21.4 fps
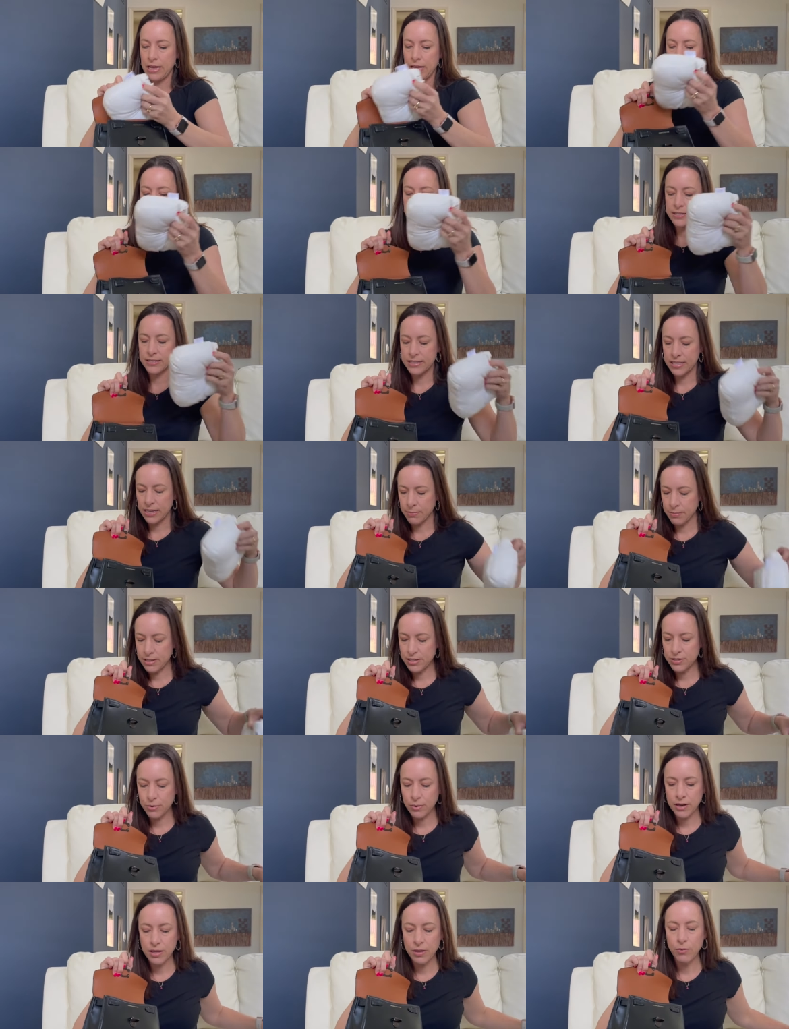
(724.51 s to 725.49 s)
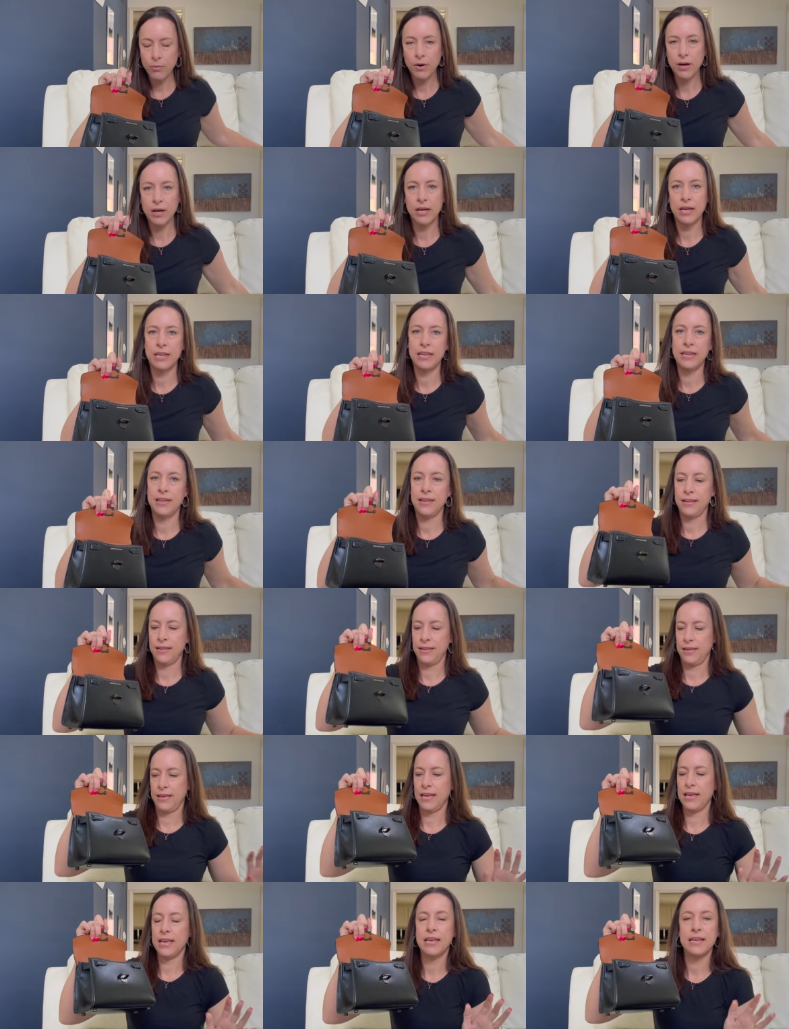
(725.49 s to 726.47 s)
The Sammy 21
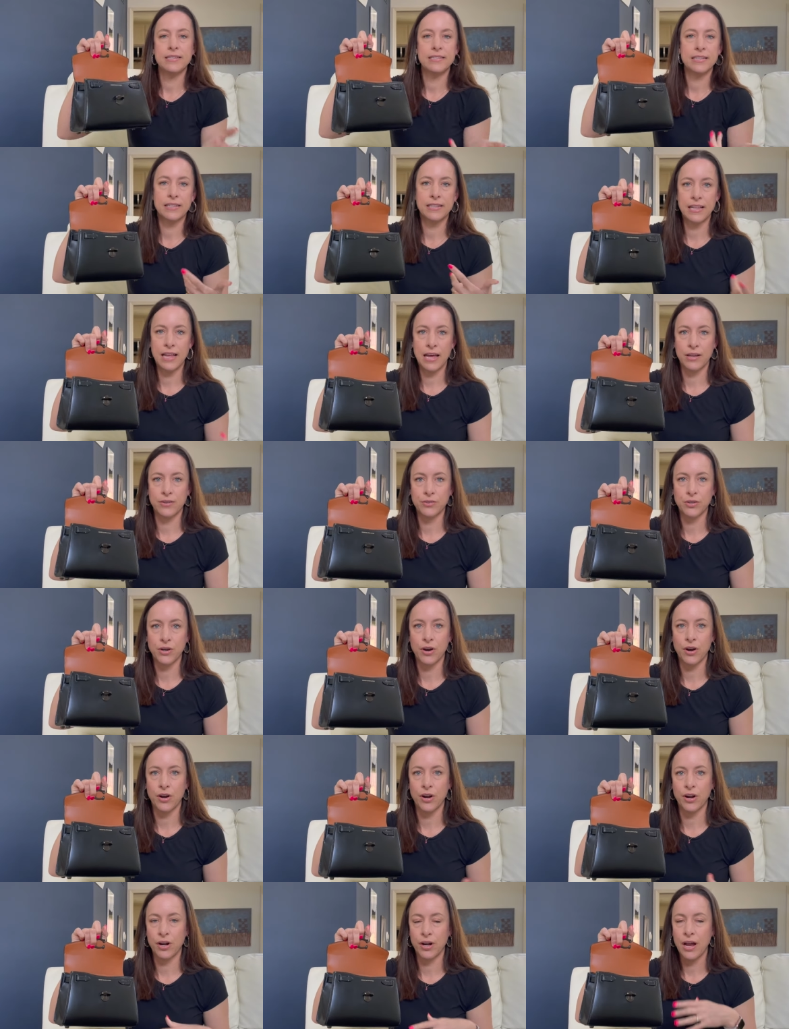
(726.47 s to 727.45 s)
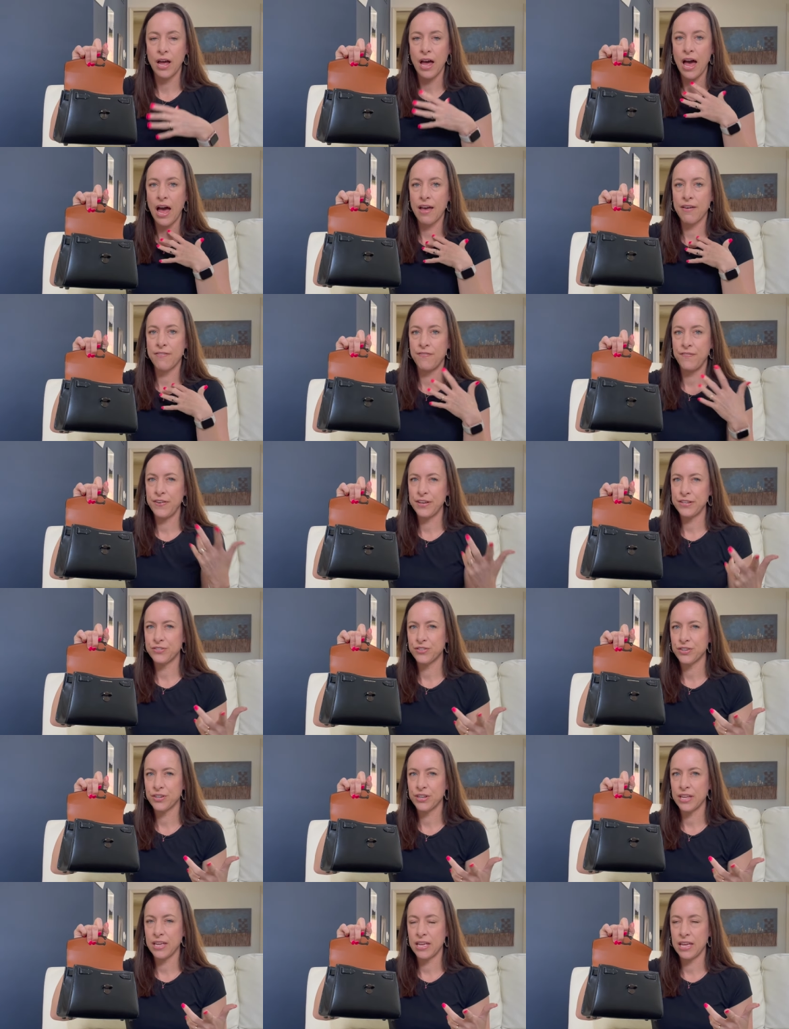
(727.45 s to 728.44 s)
is a clown car. I
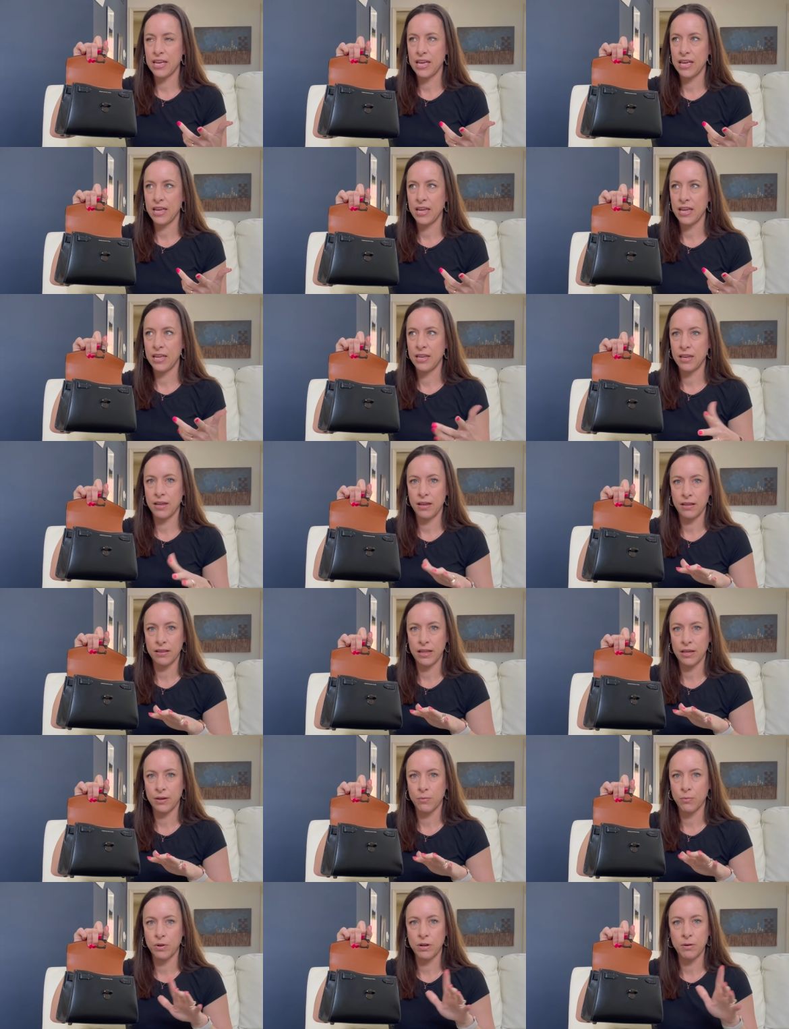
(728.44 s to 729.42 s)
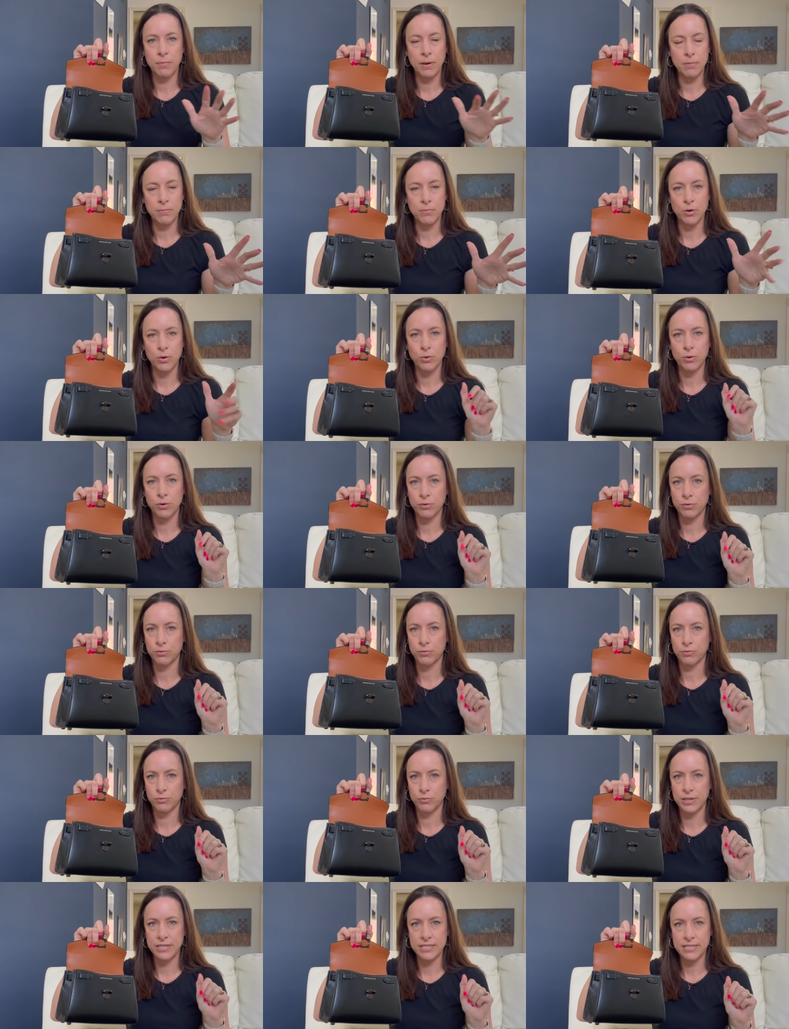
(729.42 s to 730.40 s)
featured it in like one of my more
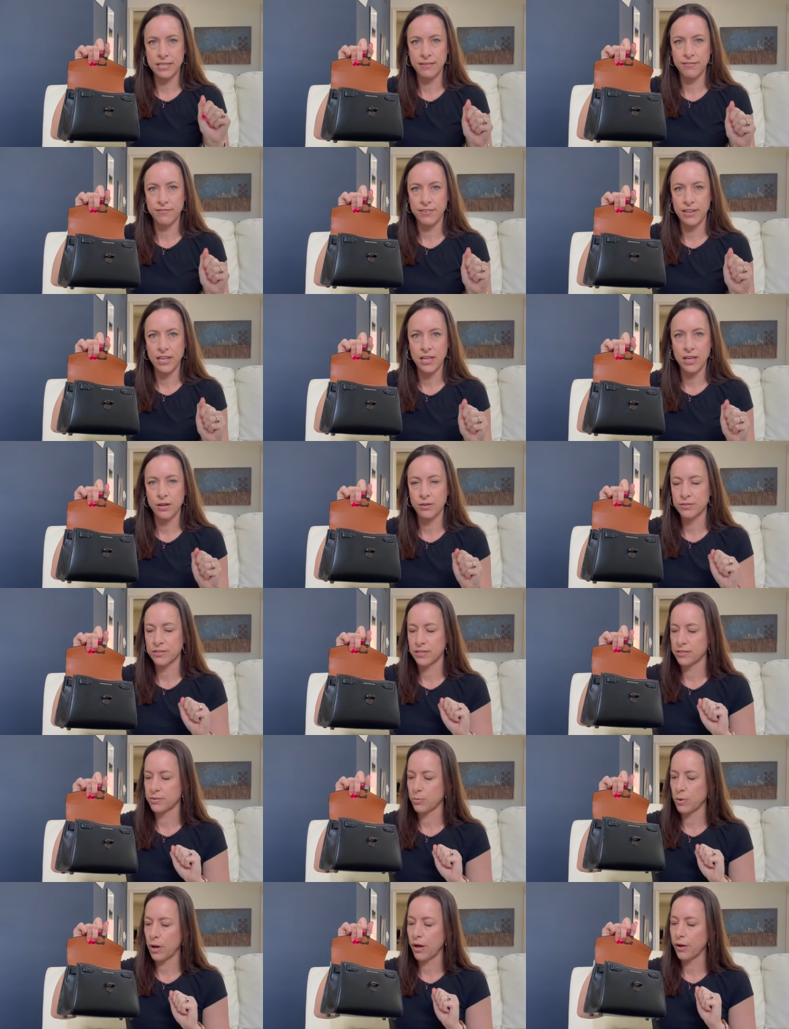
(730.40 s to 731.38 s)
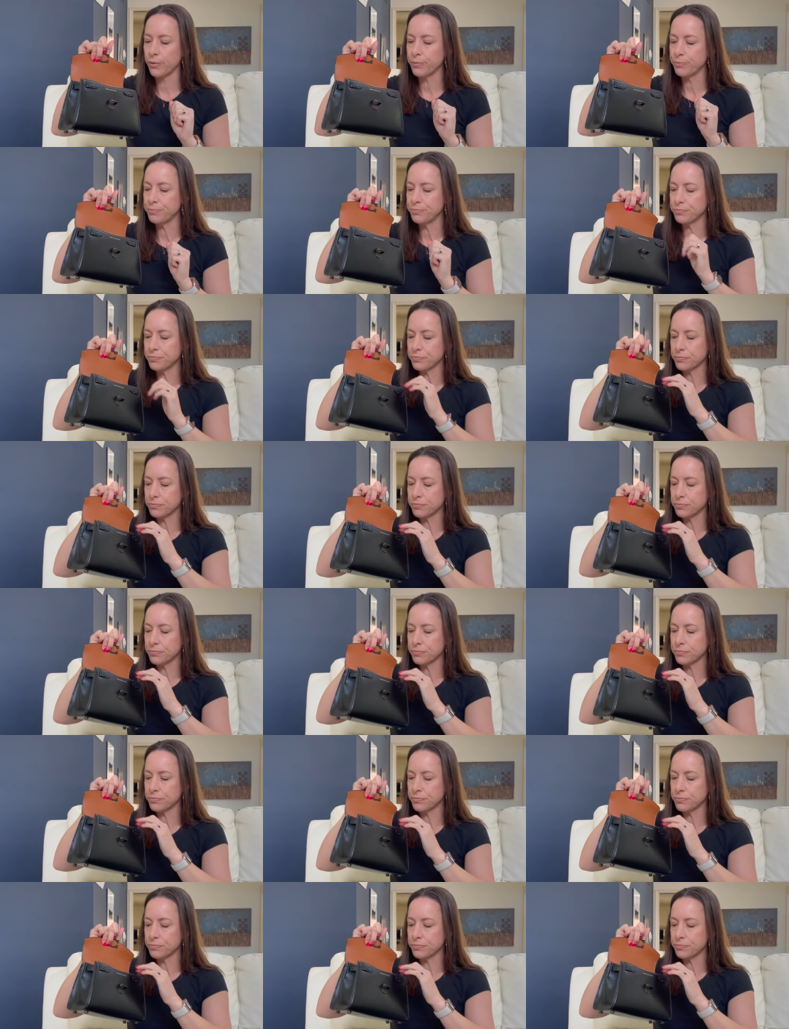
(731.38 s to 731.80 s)
recent videos as well.